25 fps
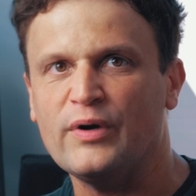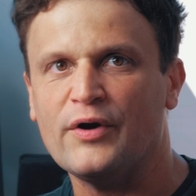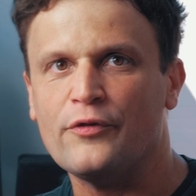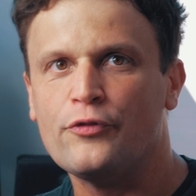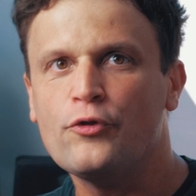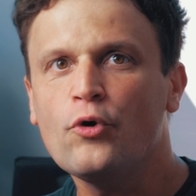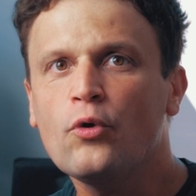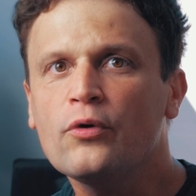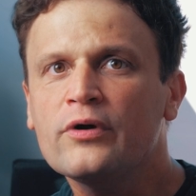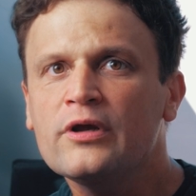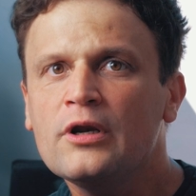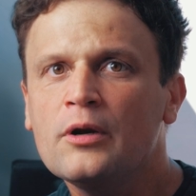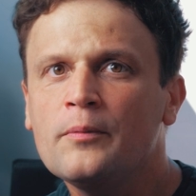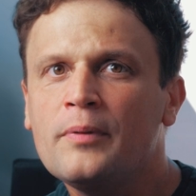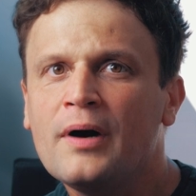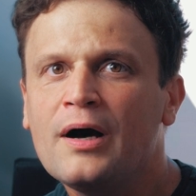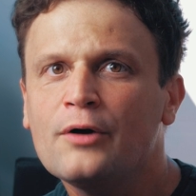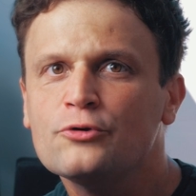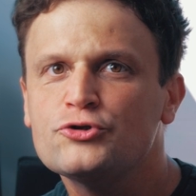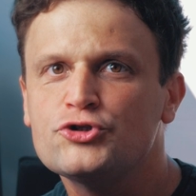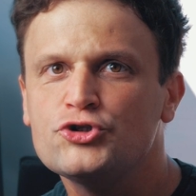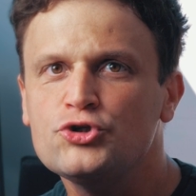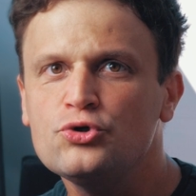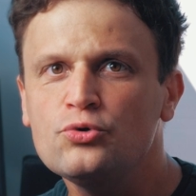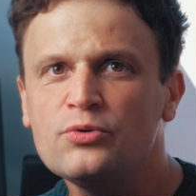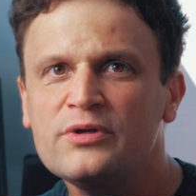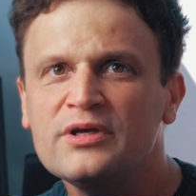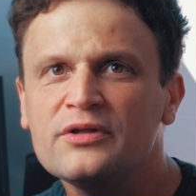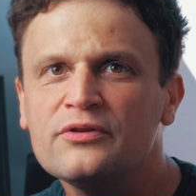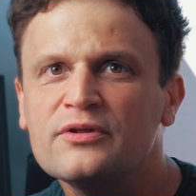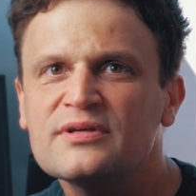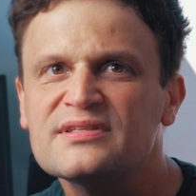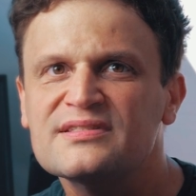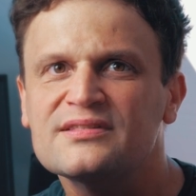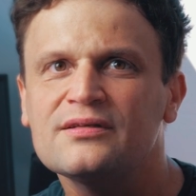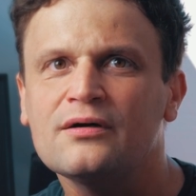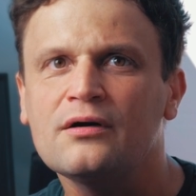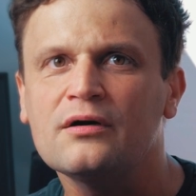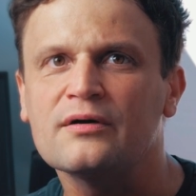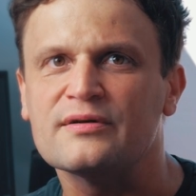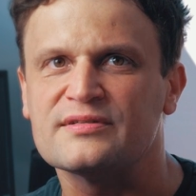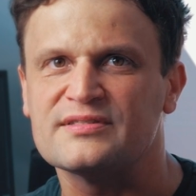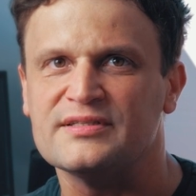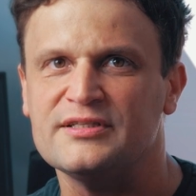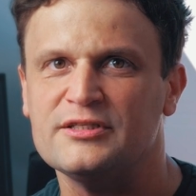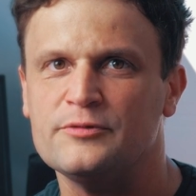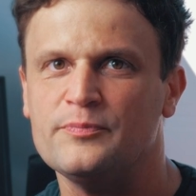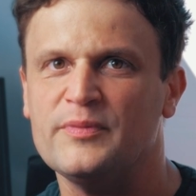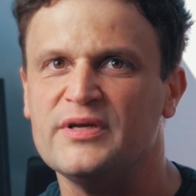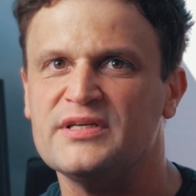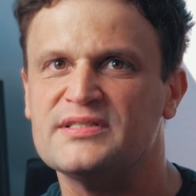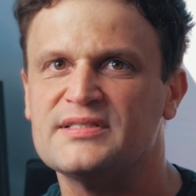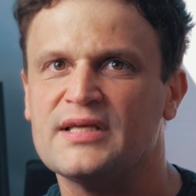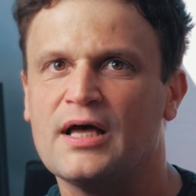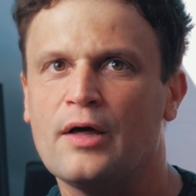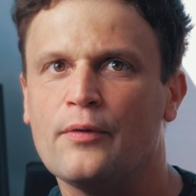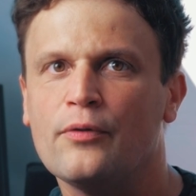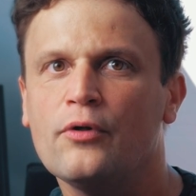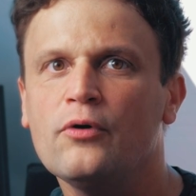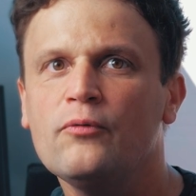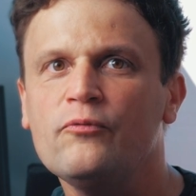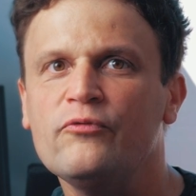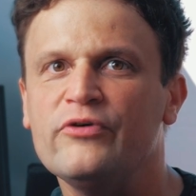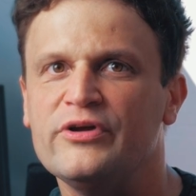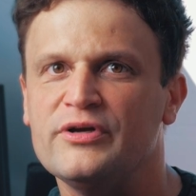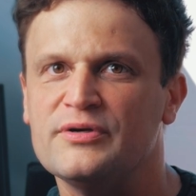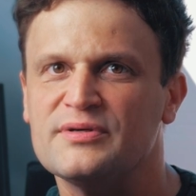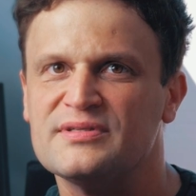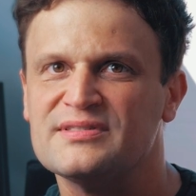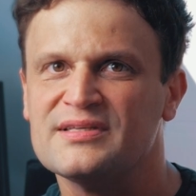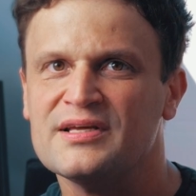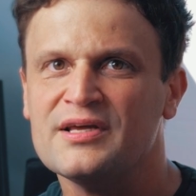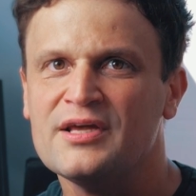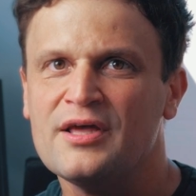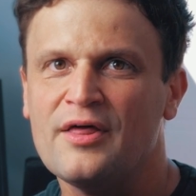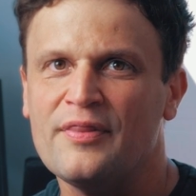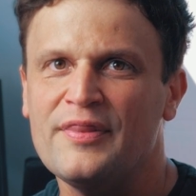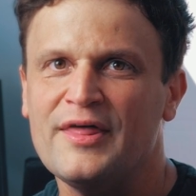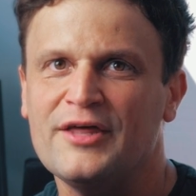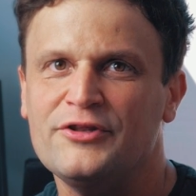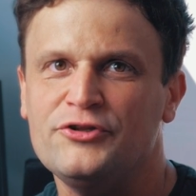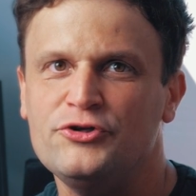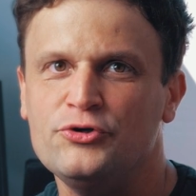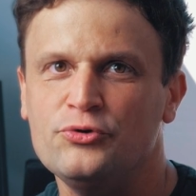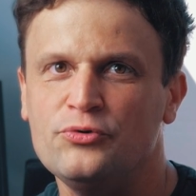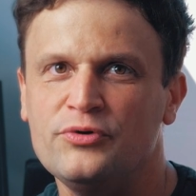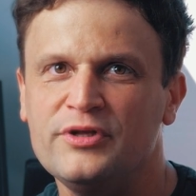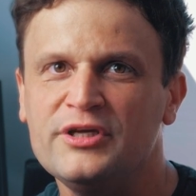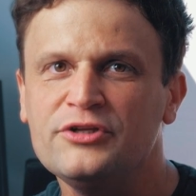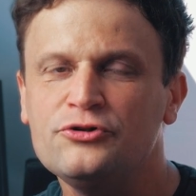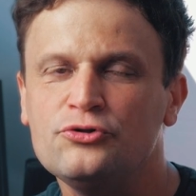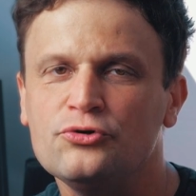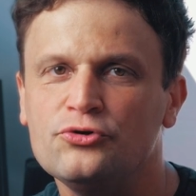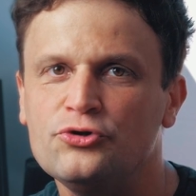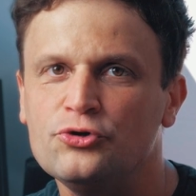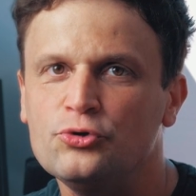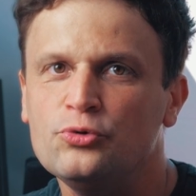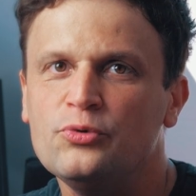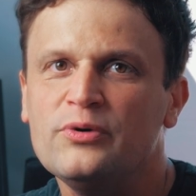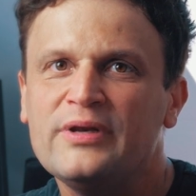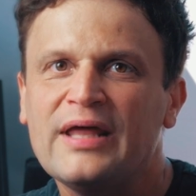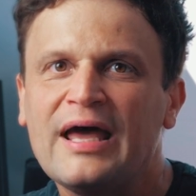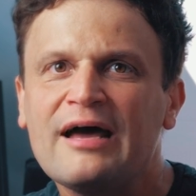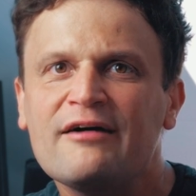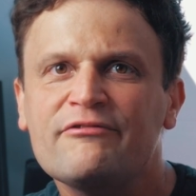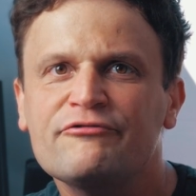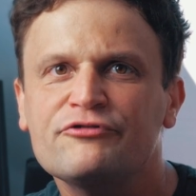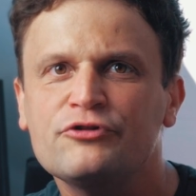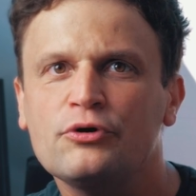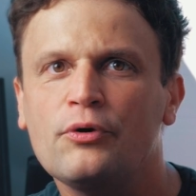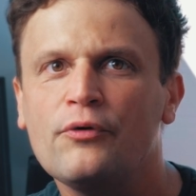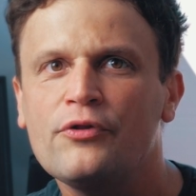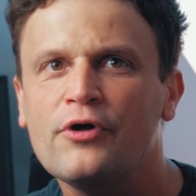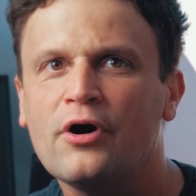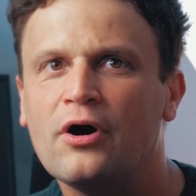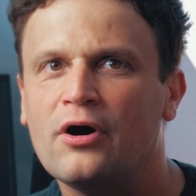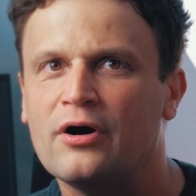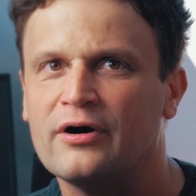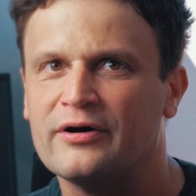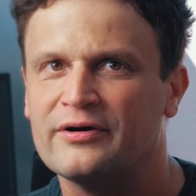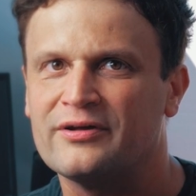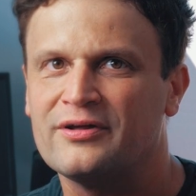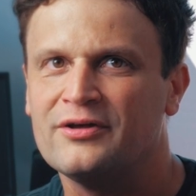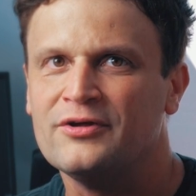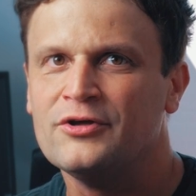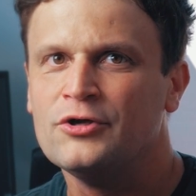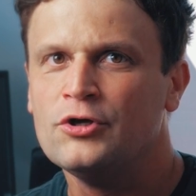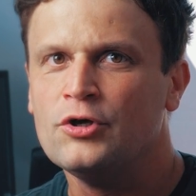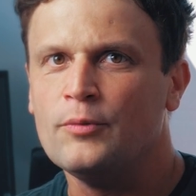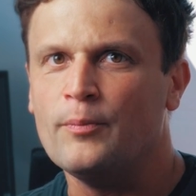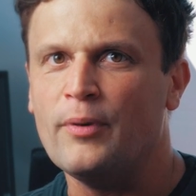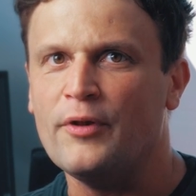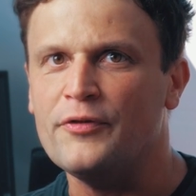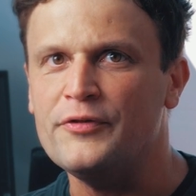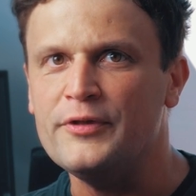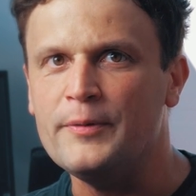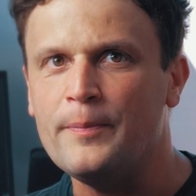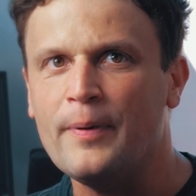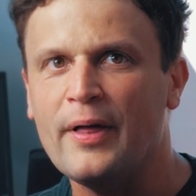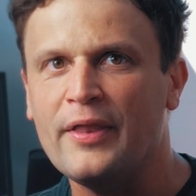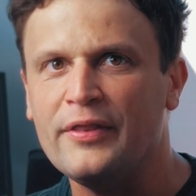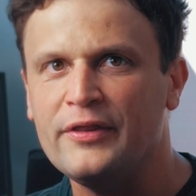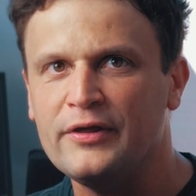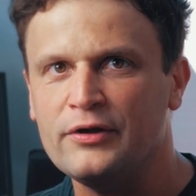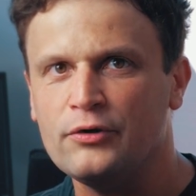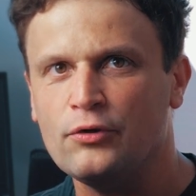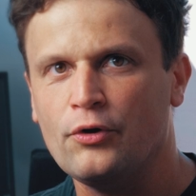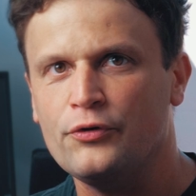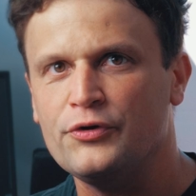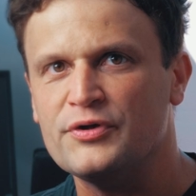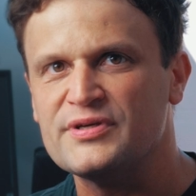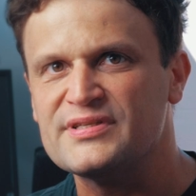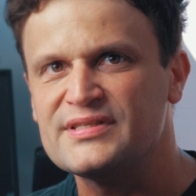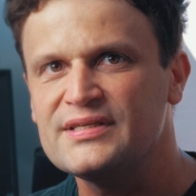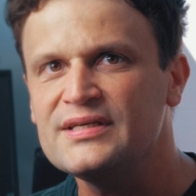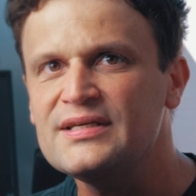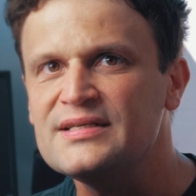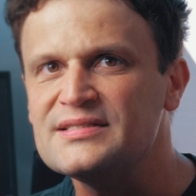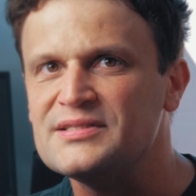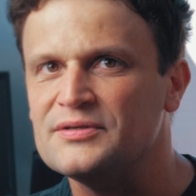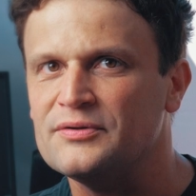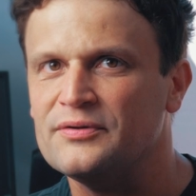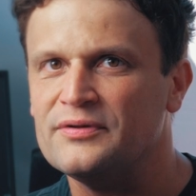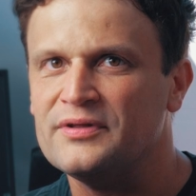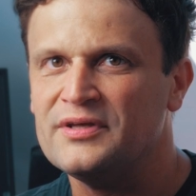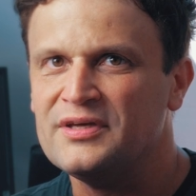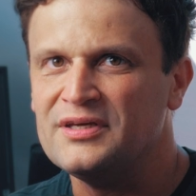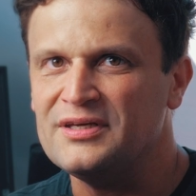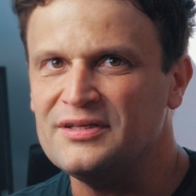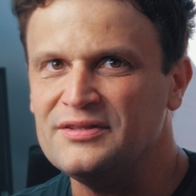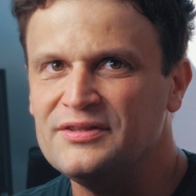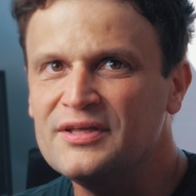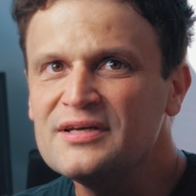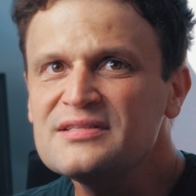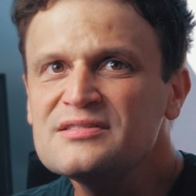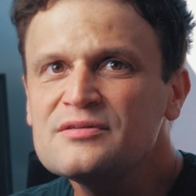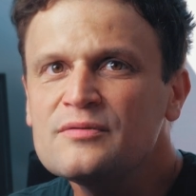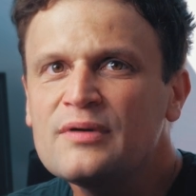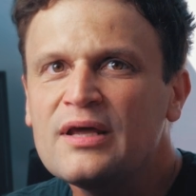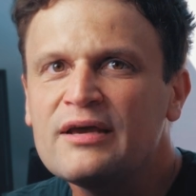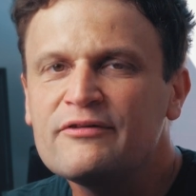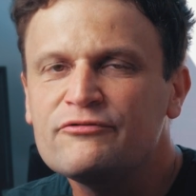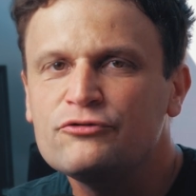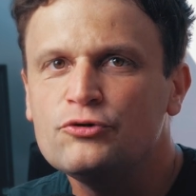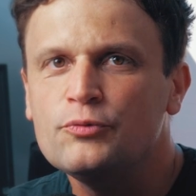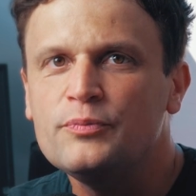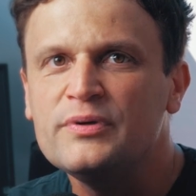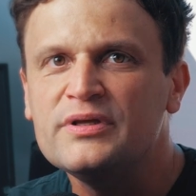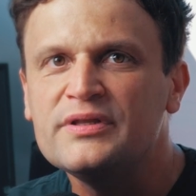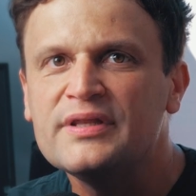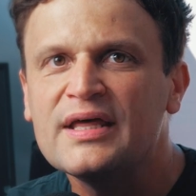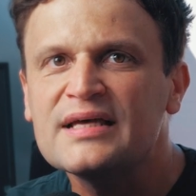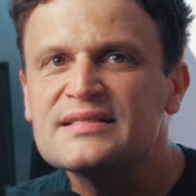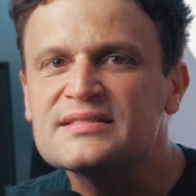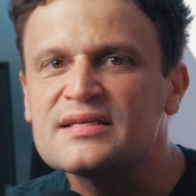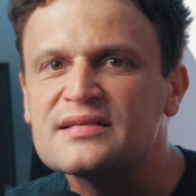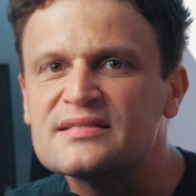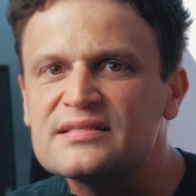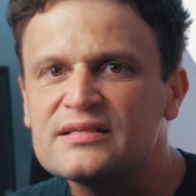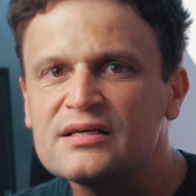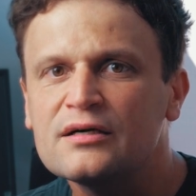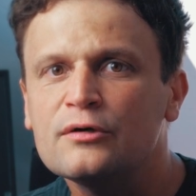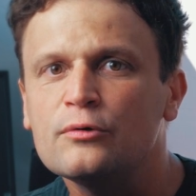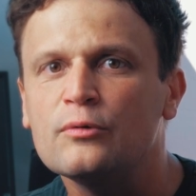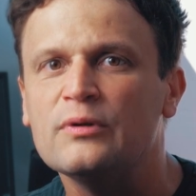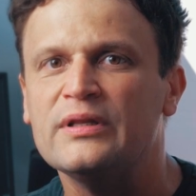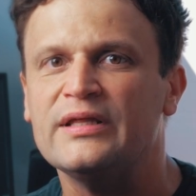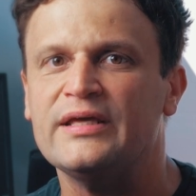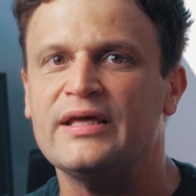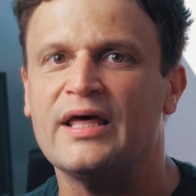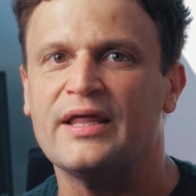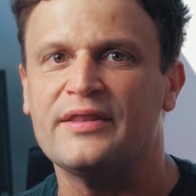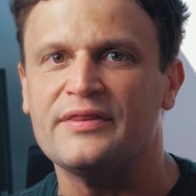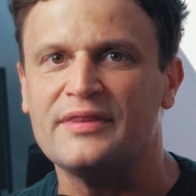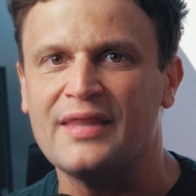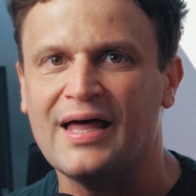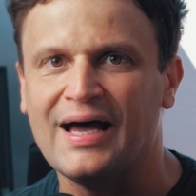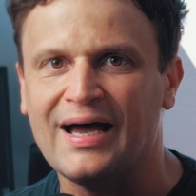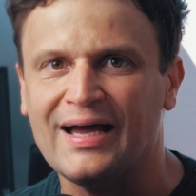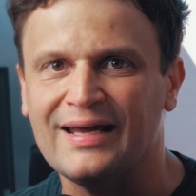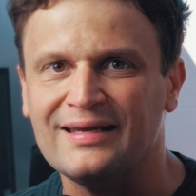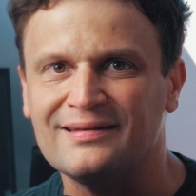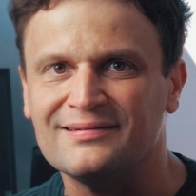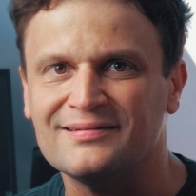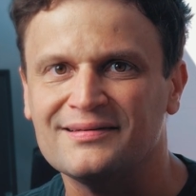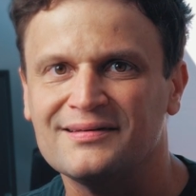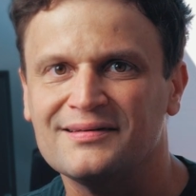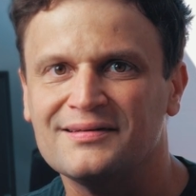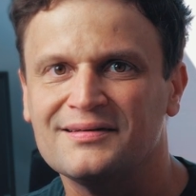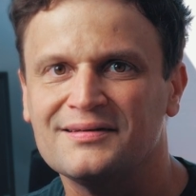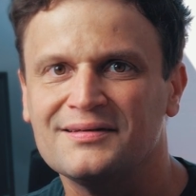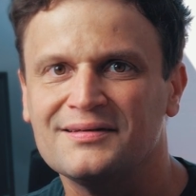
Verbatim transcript: we're talking about shooting the stars, it may sound obvious that you need to do it after dark, but depending on the season, it doesn't have to be necessarily at night.